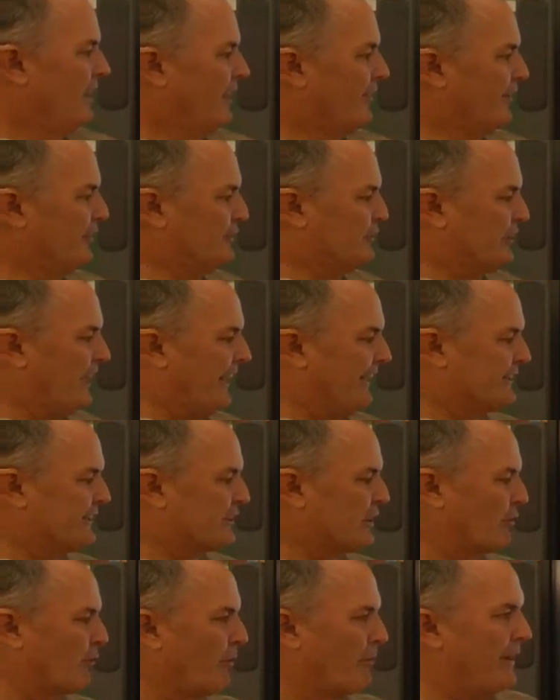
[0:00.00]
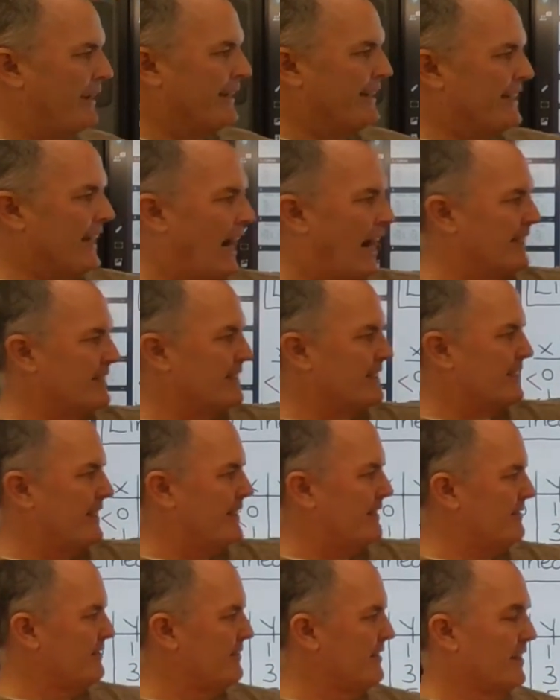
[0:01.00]
The change is going to remain
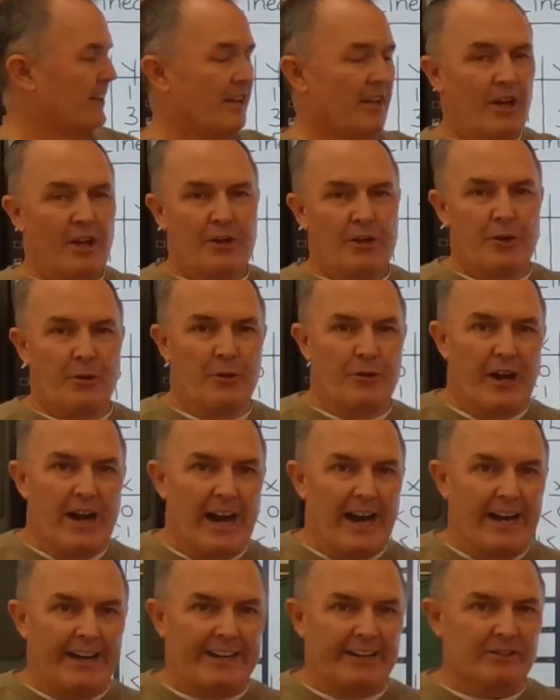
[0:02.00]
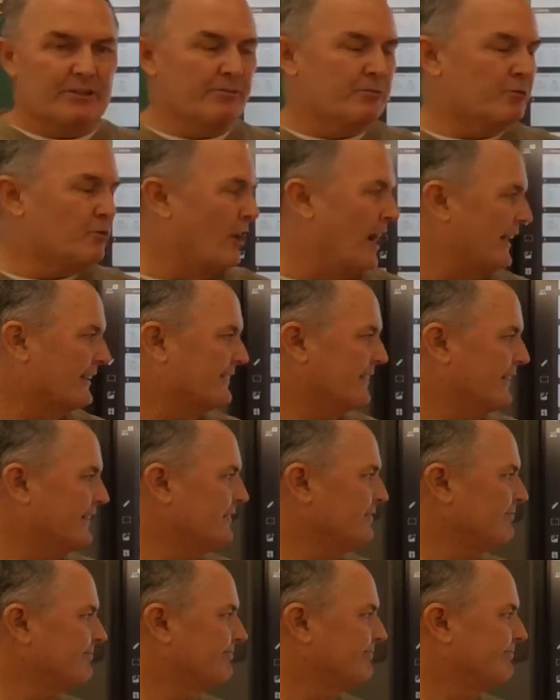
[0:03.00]
constant. You're either adding or
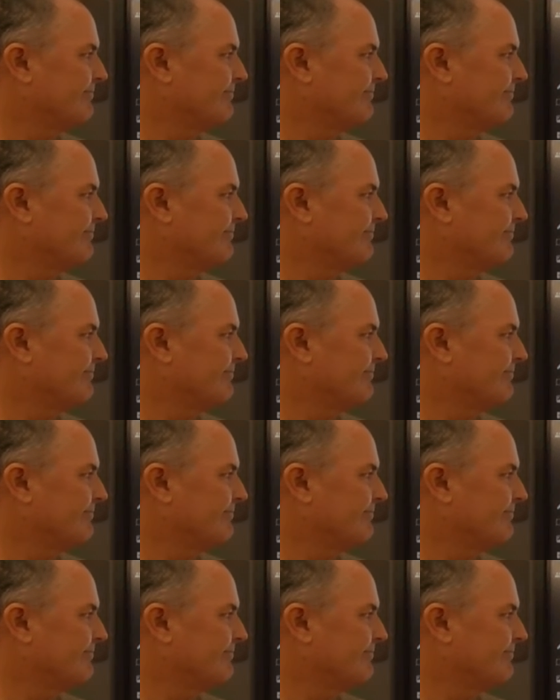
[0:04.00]
subtracting.